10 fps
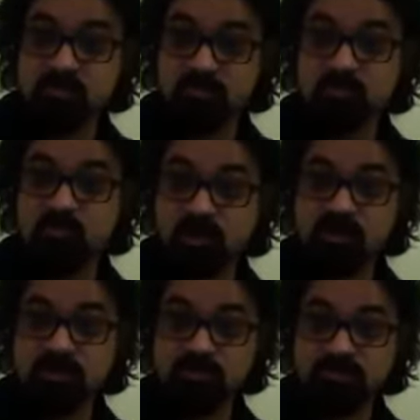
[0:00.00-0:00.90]
more
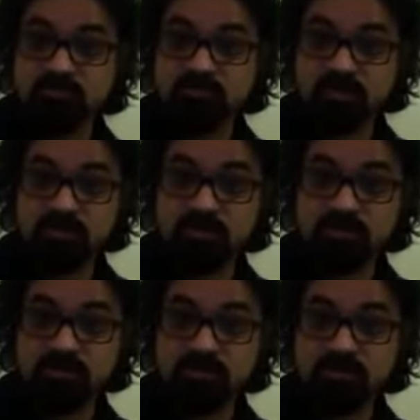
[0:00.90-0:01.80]
harm than
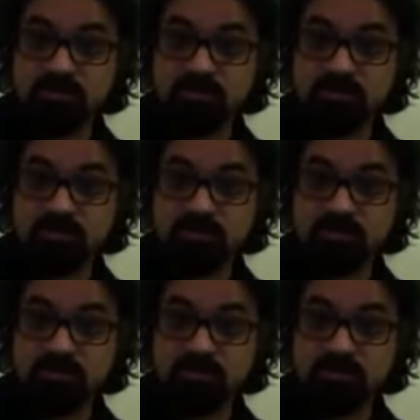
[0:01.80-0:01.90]
than.